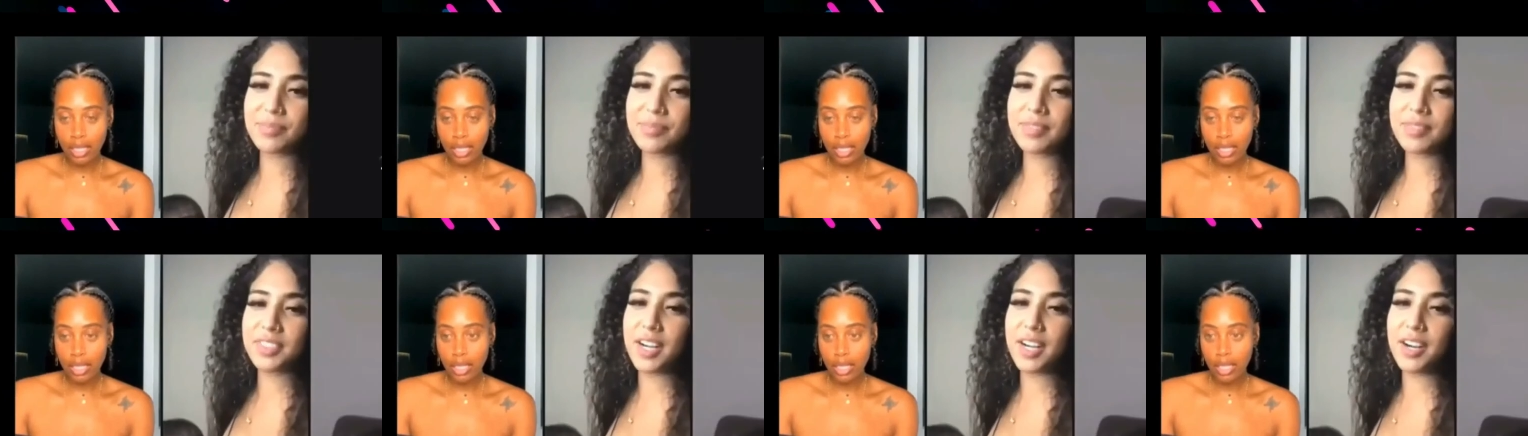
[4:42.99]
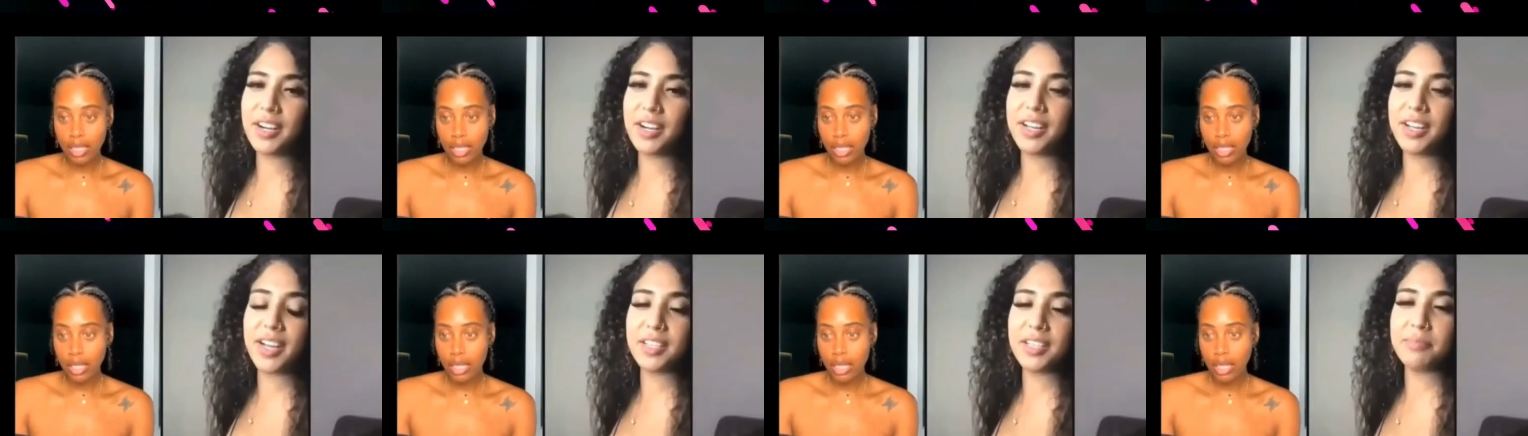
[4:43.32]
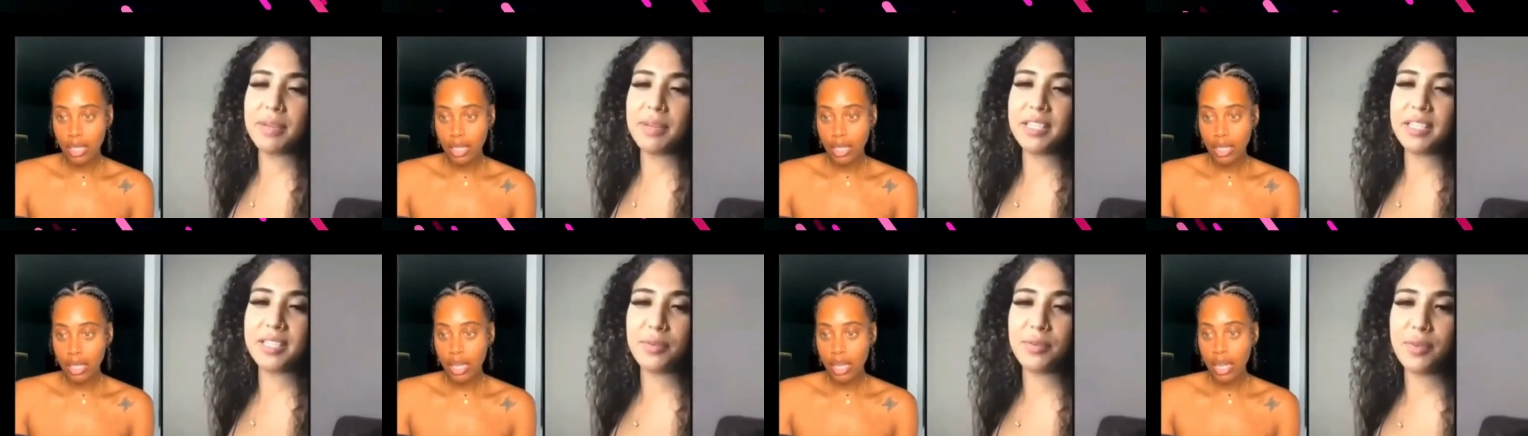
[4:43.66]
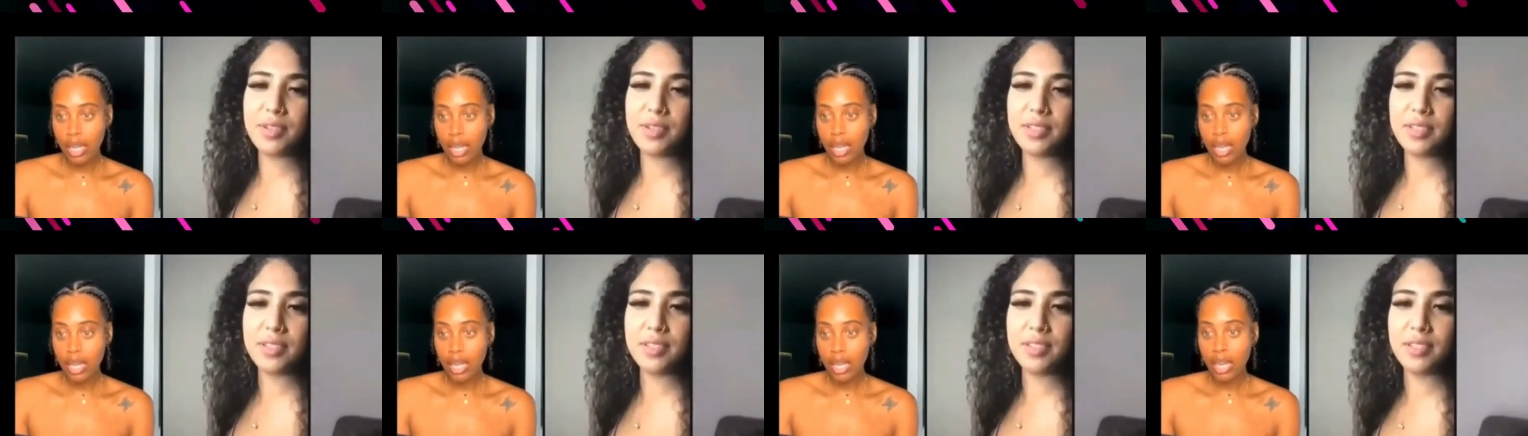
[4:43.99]
Speaker 1: you know,
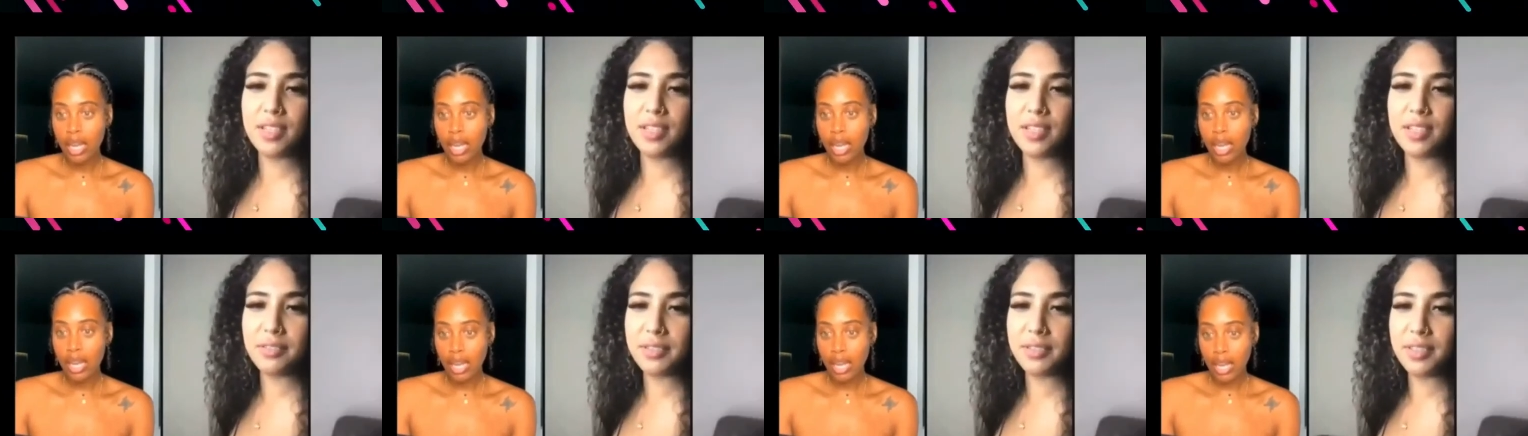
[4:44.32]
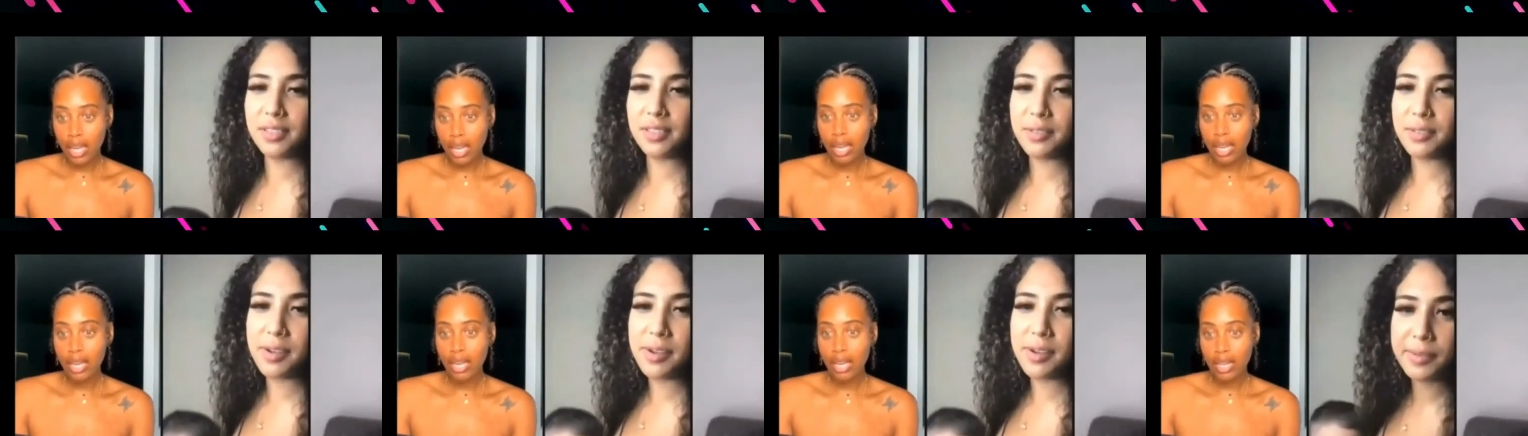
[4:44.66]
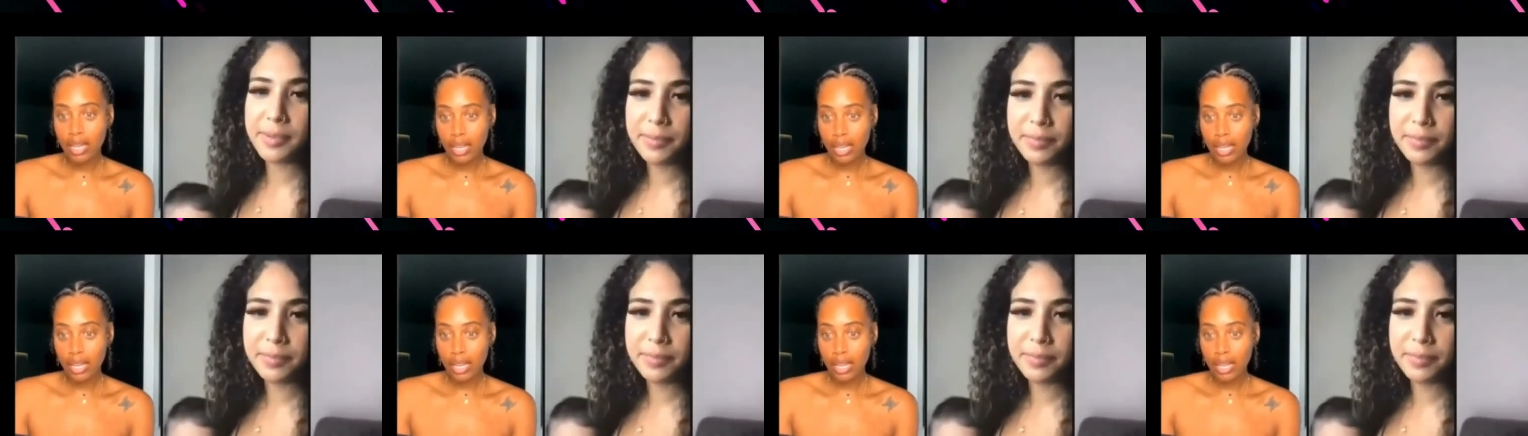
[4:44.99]
Roll the Tape ain't a